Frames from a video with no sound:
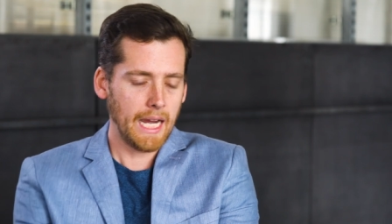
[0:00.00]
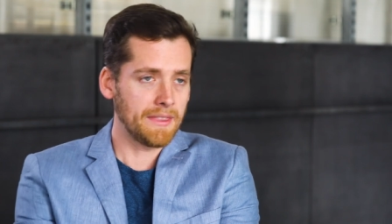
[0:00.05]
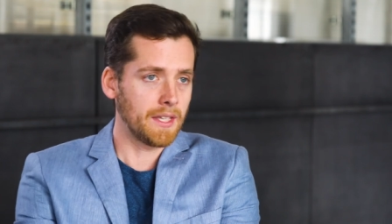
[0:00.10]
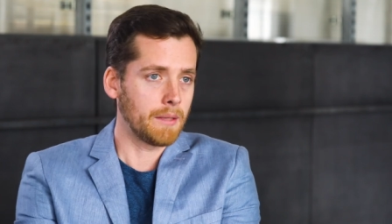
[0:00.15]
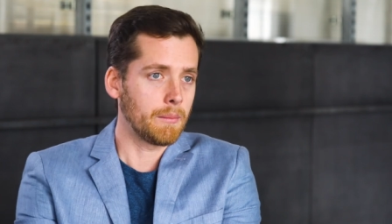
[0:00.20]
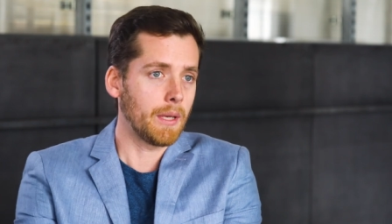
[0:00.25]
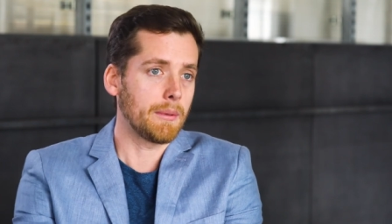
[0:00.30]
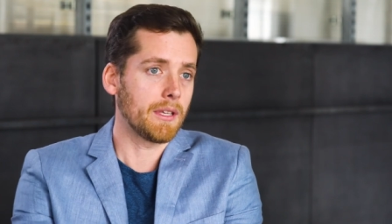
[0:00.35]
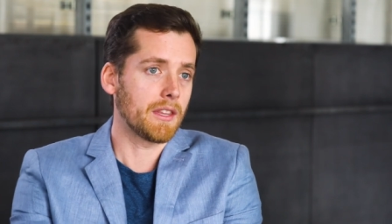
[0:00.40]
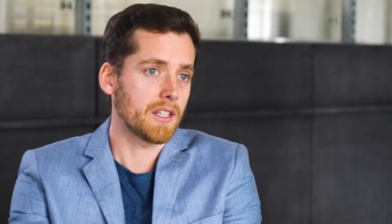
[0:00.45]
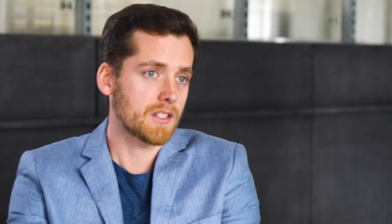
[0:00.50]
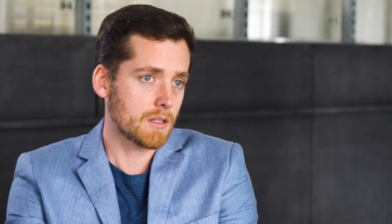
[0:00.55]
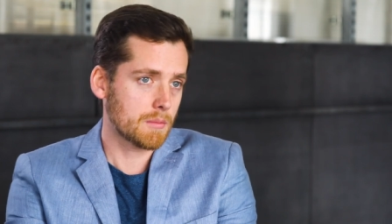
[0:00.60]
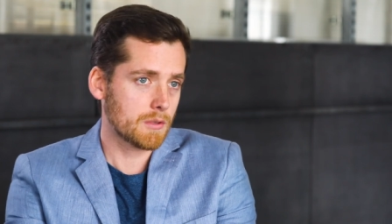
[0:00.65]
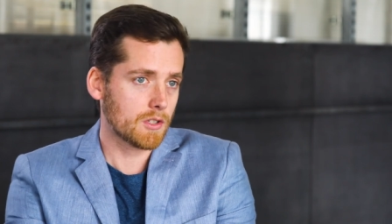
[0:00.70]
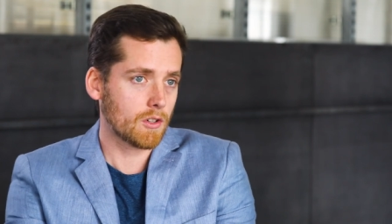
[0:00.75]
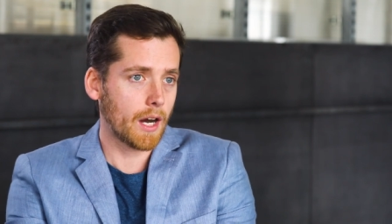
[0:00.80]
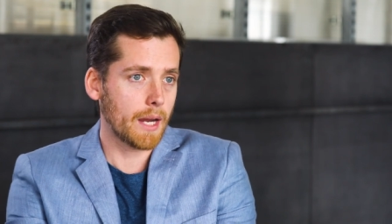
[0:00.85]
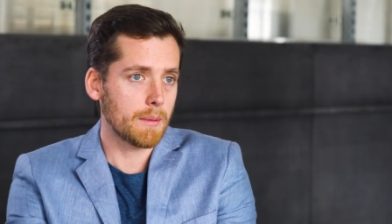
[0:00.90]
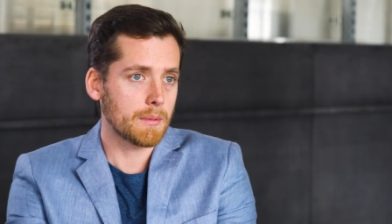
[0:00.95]
and then maybe they
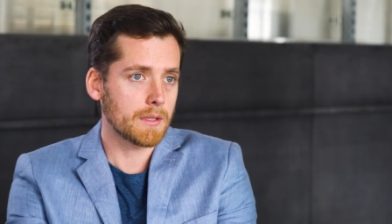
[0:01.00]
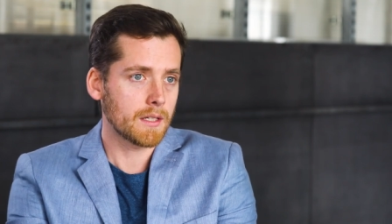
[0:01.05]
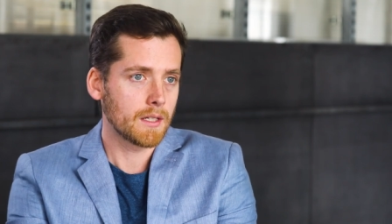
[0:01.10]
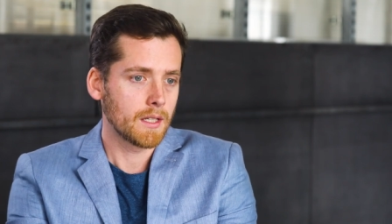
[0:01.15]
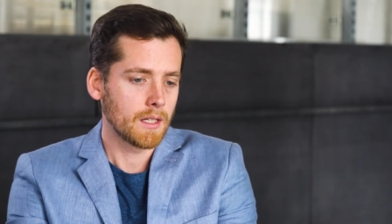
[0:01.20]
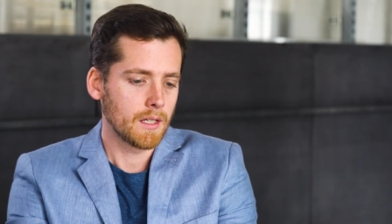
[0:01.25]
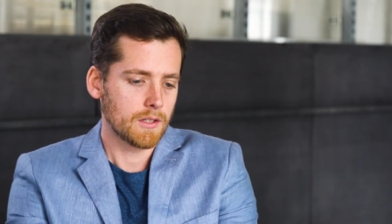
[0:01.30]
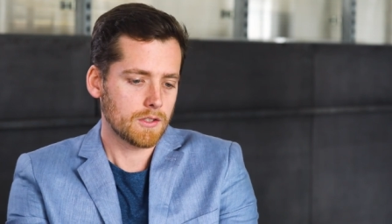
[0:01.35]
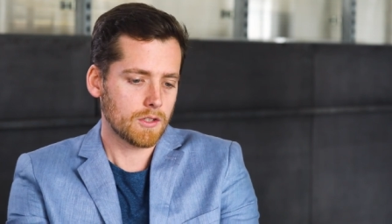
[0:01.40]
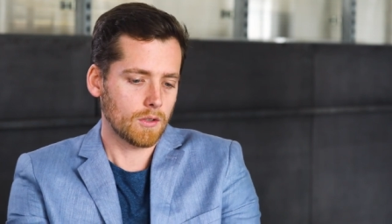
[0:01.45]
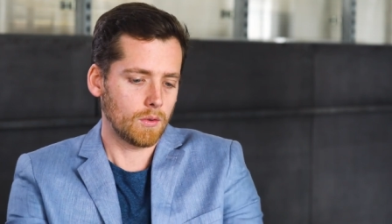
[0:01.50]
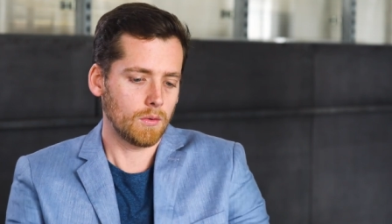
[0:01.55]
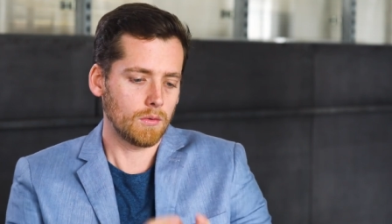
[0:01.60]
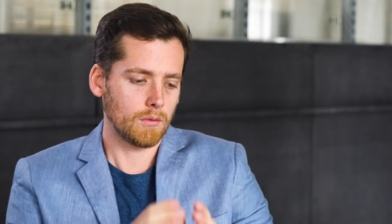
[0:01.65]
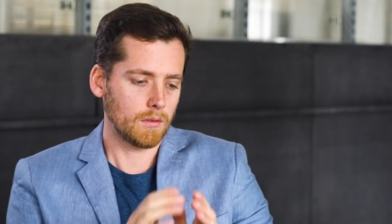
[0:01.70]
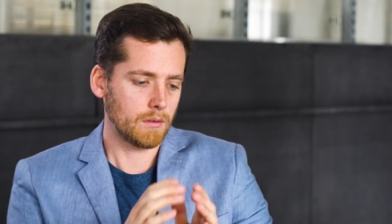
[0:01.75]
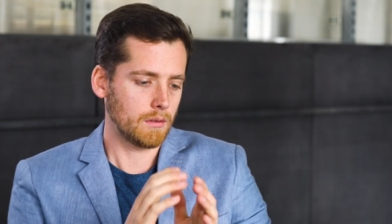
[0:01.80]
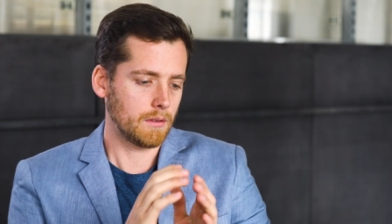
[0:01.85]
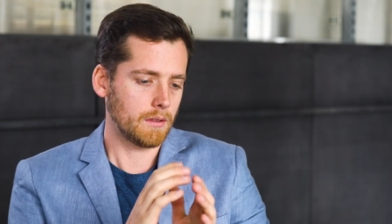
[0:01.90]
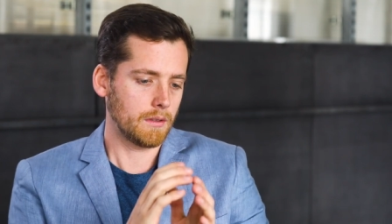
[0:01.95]
subscribed. So